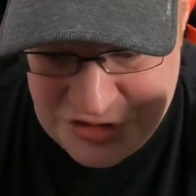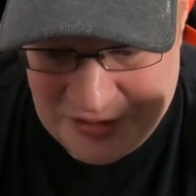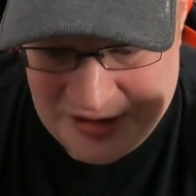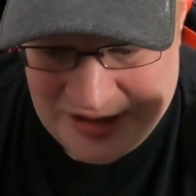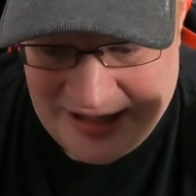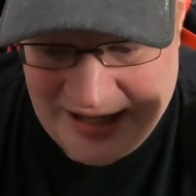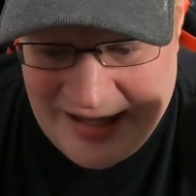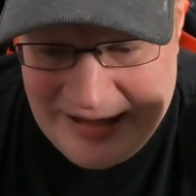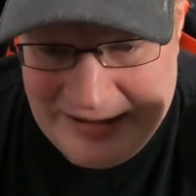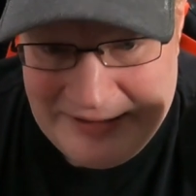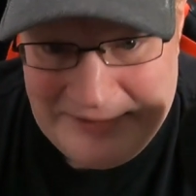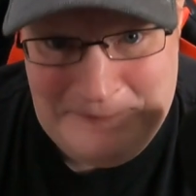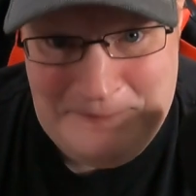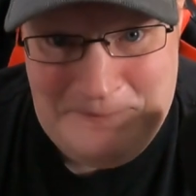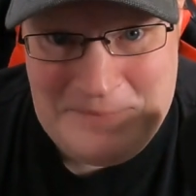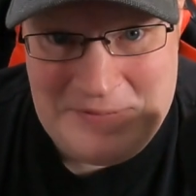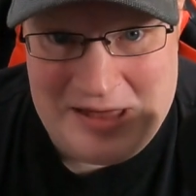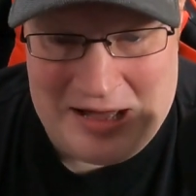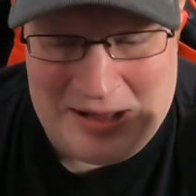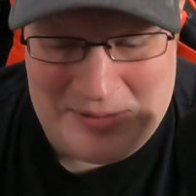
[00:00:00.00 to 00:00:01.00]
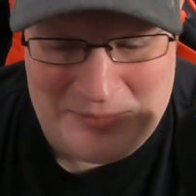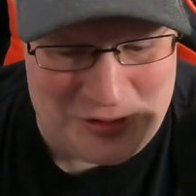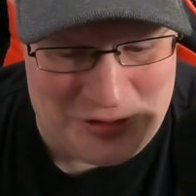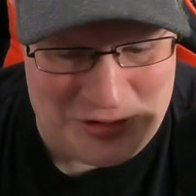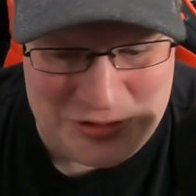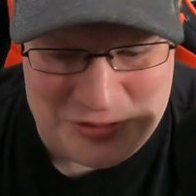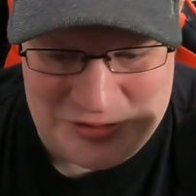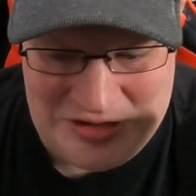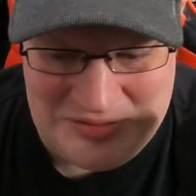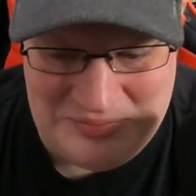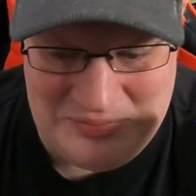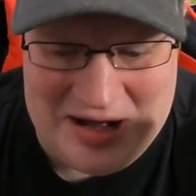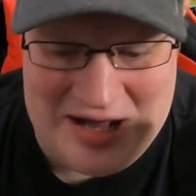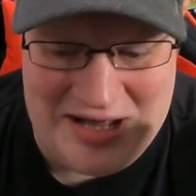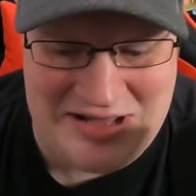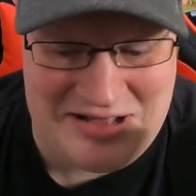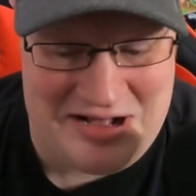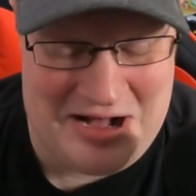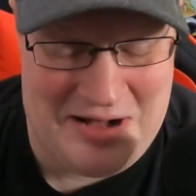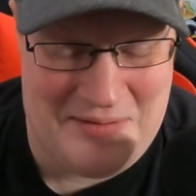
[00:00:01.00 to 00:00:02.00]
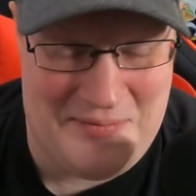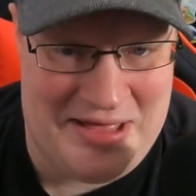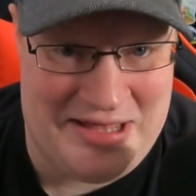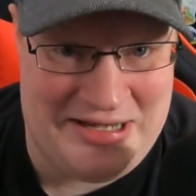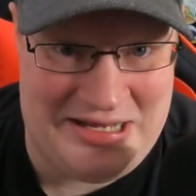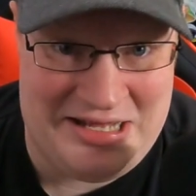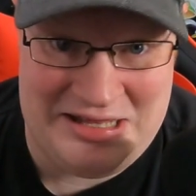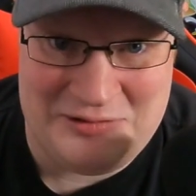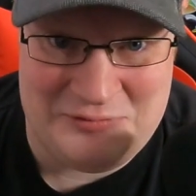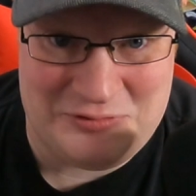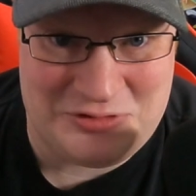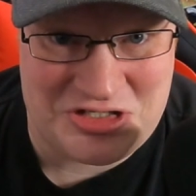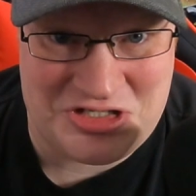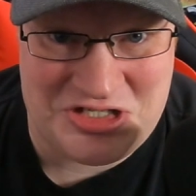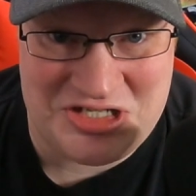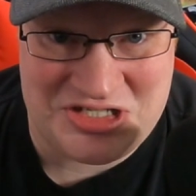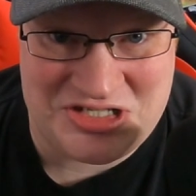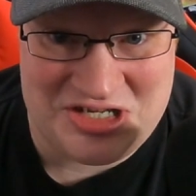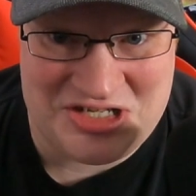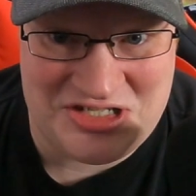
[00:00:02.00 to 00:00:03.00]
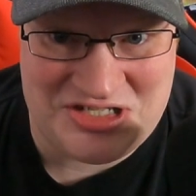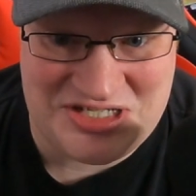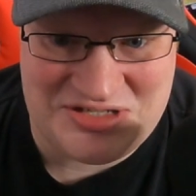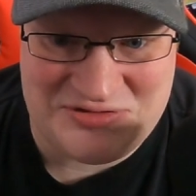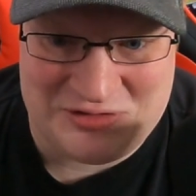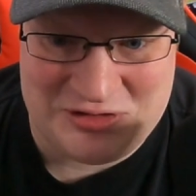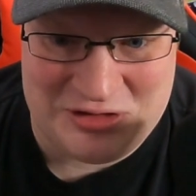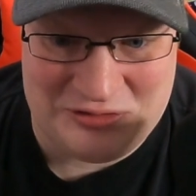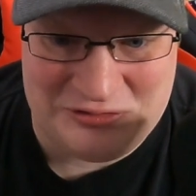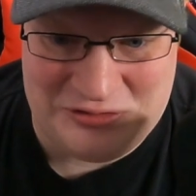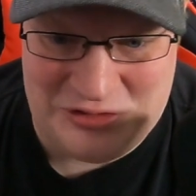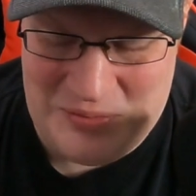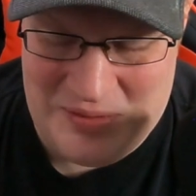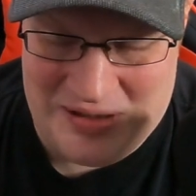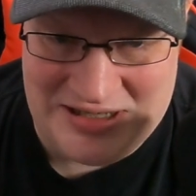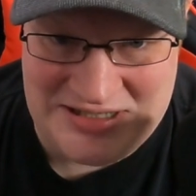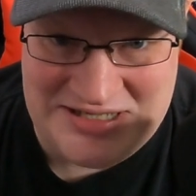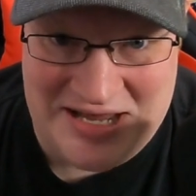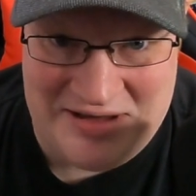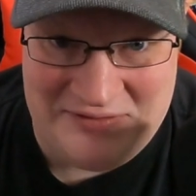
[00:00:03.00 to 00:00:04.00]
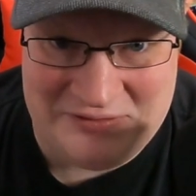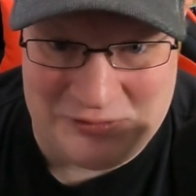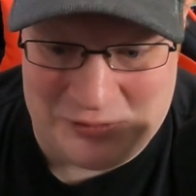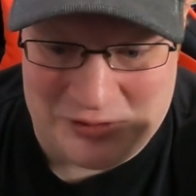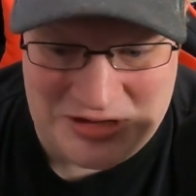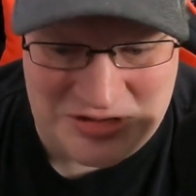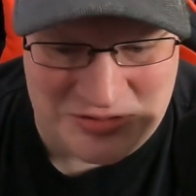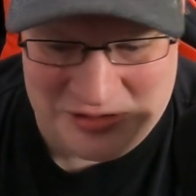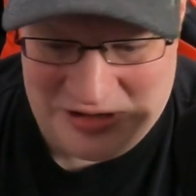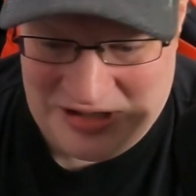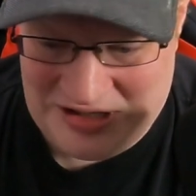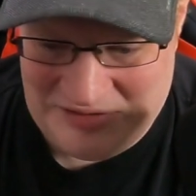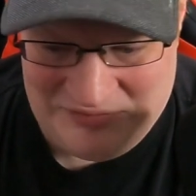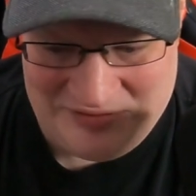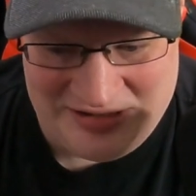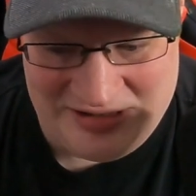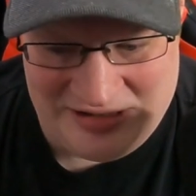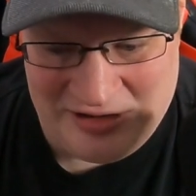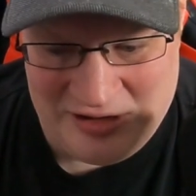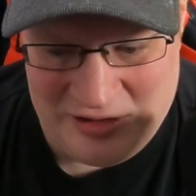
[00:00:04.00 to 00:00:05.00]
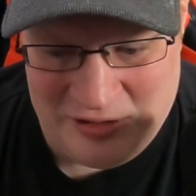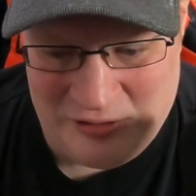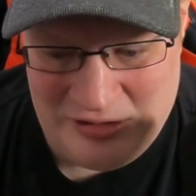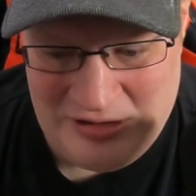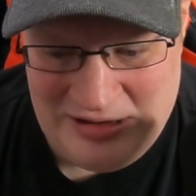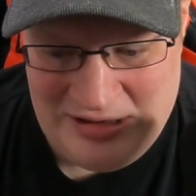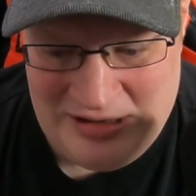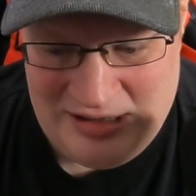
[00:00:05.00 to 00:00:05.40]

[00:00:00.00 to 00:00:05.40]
again, I'm going to read my comment, and then we'll just discuss this for a few minutes afterwards, and we'll end the video.